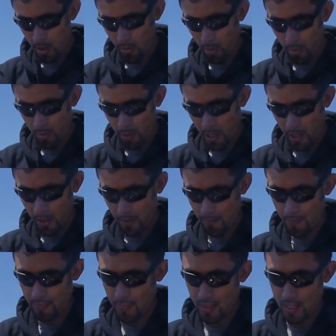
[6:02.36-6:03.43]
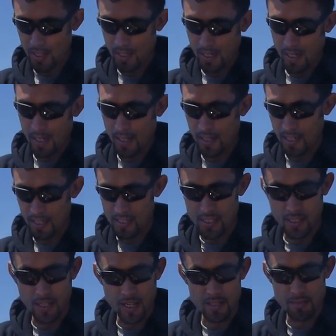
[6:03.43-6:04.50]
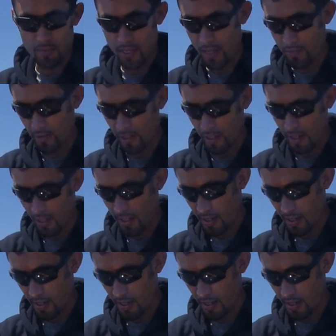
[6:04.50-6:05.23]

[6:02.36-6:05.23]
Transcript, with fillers: up, but I think it's still got some life in it.